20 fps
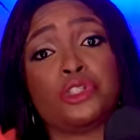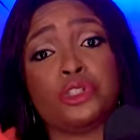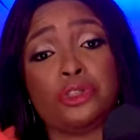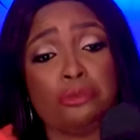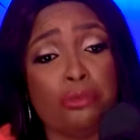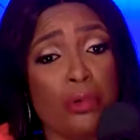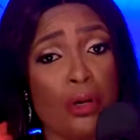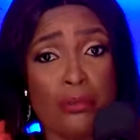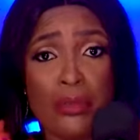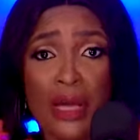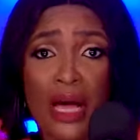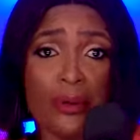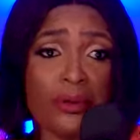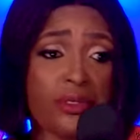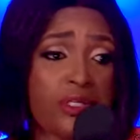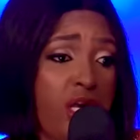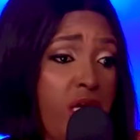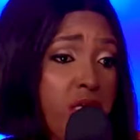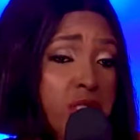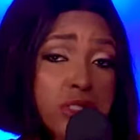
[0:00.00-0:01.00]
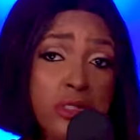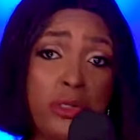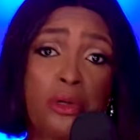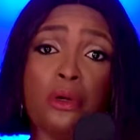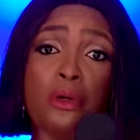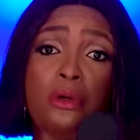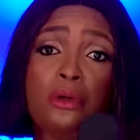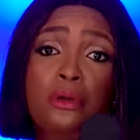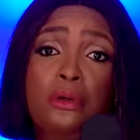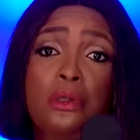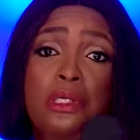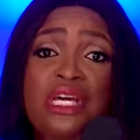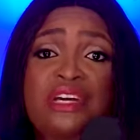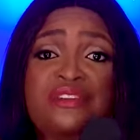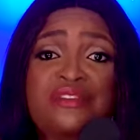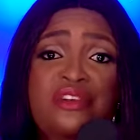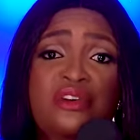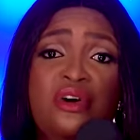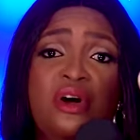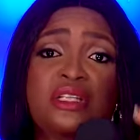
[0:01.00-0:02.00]
you. Well, I mean, I will judge you.
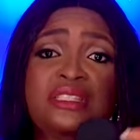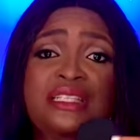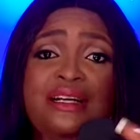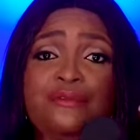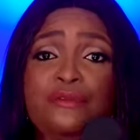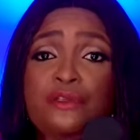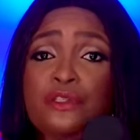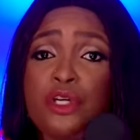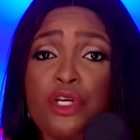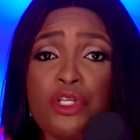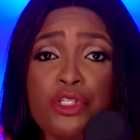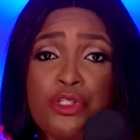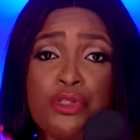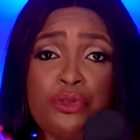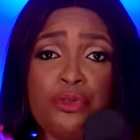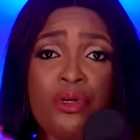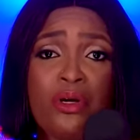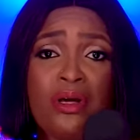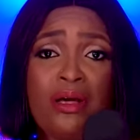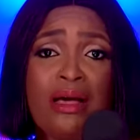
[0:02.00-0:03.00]
Even God himself will judge you.